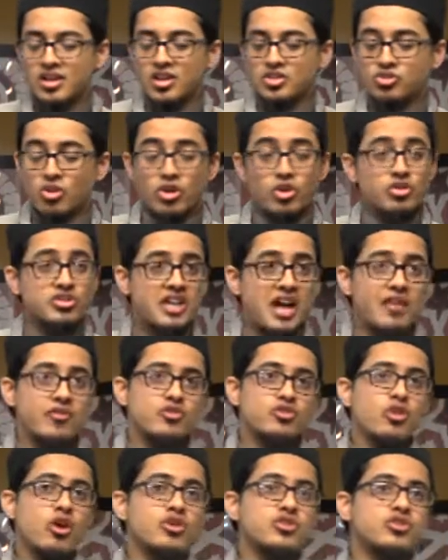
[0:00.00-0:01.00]
So he goes, I have
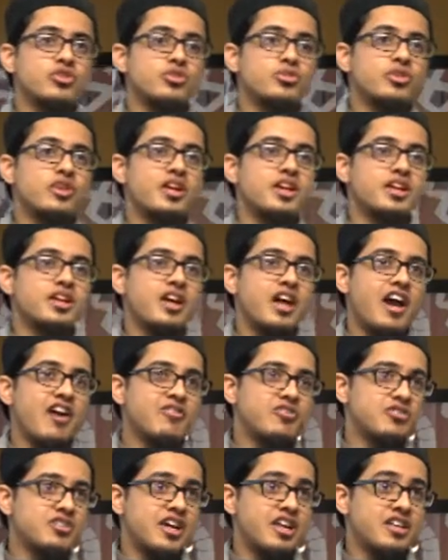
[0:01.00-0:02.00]
to talk to you, king. I
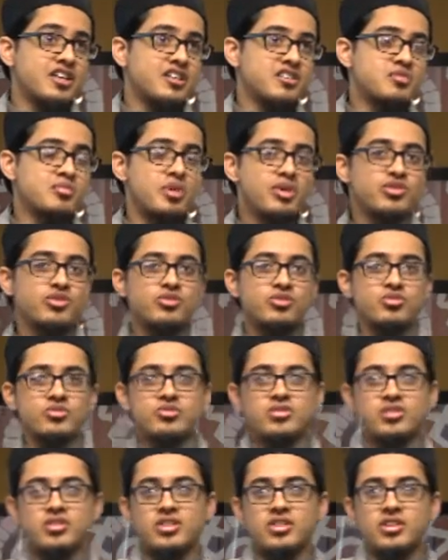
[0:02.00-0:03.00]
need to speak to you.
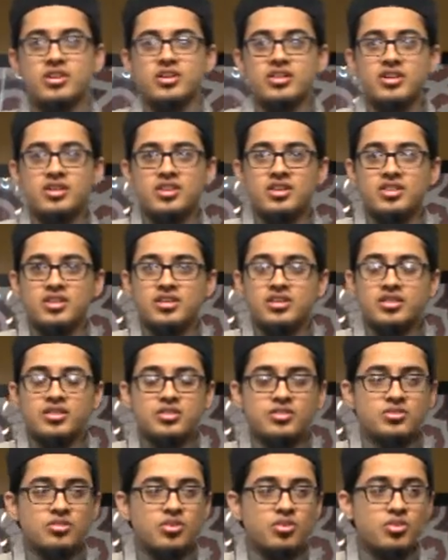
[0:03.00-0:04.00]

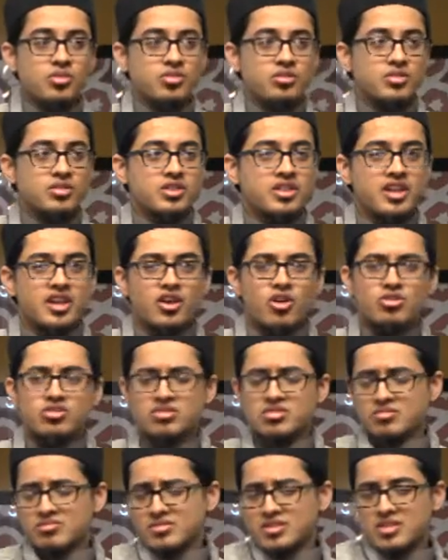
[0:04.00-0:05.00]
So the king goes,
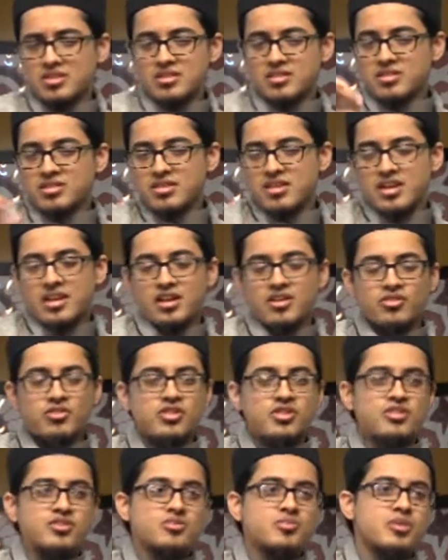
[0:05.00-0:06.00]
oh, I don't
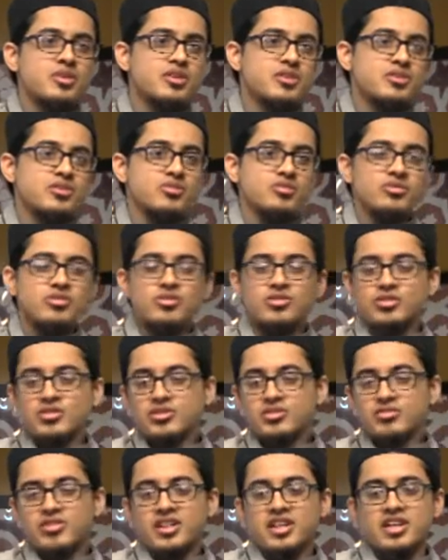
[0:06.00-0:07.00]
need to speak to you. You're
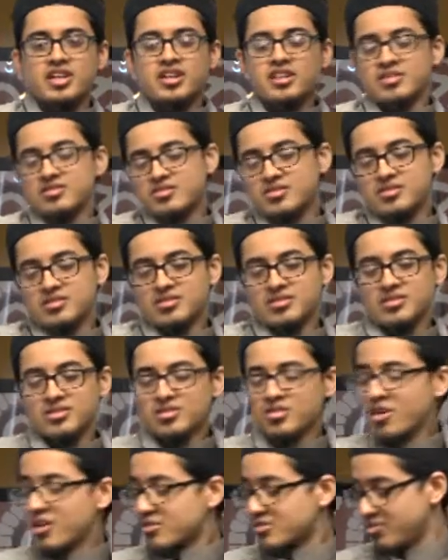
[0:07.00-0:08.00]
a faqir.
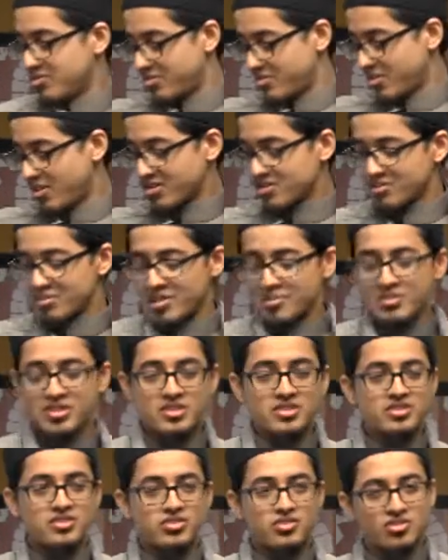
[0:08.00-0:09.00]
Talk to my
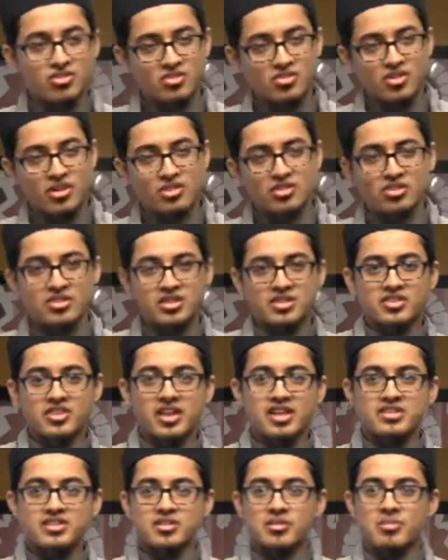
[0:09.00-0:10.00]
ministers. You know, talk to these
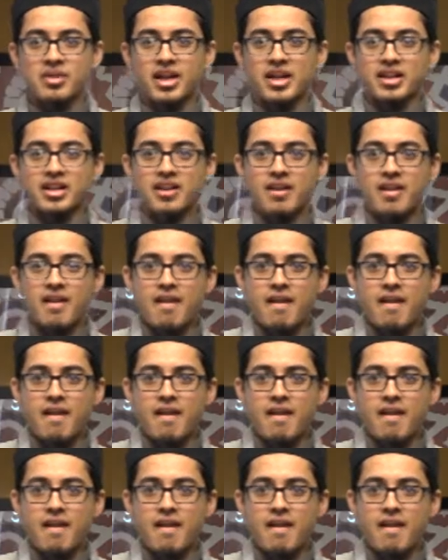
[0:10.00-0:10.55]
guys in the back.